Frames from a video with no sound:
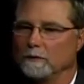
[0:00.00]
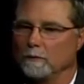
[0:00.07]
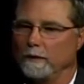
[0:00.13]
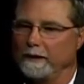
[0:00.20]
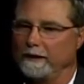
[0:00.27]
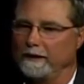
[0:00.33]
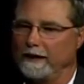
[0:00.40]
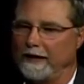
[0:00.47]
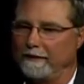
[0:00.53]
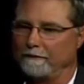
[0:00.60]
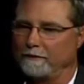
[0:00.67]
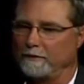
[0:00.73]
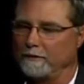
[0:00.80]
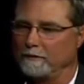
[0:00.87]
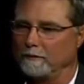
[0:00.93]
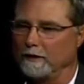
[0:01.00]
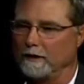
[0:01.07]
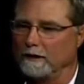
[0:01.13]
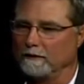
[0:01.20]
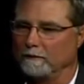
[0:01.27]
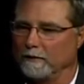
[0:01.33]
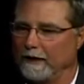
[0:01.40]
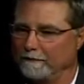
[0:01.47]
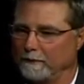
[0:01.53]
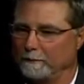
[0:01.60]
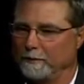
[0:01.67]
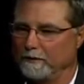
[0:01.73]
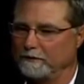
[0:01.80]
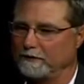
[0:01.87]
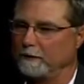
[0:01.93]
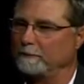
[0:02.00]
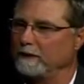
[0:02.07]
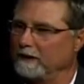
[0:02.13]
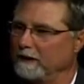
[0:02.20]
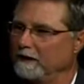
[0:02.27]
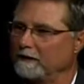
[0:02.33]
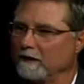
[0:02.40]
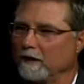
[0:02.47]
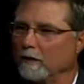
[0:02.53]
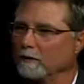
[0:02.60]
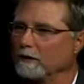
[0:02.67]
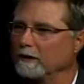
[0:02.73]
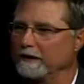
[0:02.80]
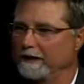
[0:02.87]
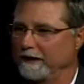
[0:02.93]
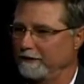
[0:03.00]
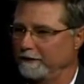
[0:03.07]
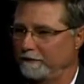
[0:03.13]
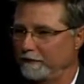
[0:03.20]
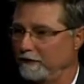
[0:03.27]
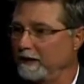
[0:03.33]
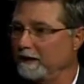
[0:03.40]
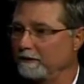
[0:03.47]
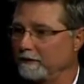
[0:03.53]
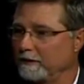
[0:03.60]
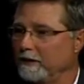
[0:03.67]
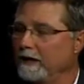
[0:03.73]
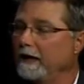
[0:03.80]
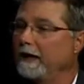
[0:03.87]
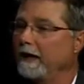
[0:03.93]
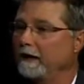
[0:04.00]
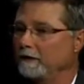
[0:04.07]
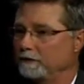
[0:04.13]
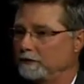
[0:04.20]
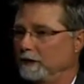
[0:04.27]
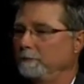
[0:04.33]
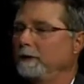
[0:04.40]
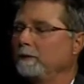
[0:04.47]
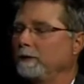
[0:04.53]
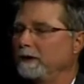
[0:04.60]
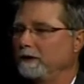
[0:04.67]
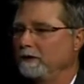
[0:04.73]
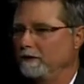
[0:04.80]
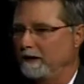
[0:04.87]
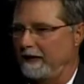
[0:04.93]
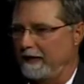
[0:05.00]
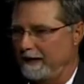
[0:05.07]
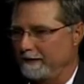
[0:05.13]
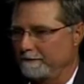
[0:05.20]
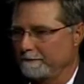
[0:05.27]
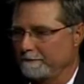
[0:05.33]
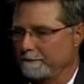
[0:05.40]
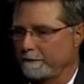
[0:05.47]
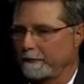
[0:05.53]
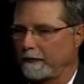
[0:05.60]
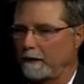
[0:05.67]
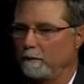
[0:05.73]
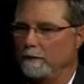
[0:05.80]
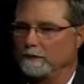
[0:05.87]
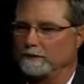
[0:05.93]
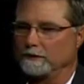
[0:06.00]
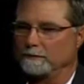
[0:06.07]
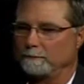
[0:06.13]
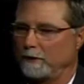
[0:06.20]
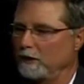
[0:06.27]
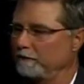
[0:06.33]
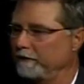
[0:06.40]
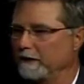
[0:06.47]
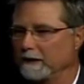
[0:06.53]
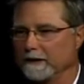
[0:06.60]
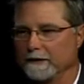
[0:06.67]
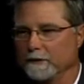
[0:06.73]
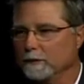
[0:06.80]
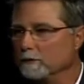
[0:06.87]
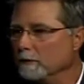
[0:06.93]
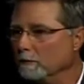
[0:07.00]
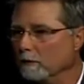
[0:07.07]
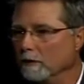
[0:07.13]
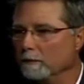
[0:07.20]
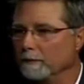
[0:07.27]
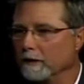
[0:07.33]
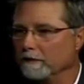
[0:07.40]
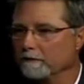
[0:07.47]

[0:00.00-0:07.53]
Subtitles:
we have to put something in it to hold it together forever. And assuming we do that, which is perfectly doable,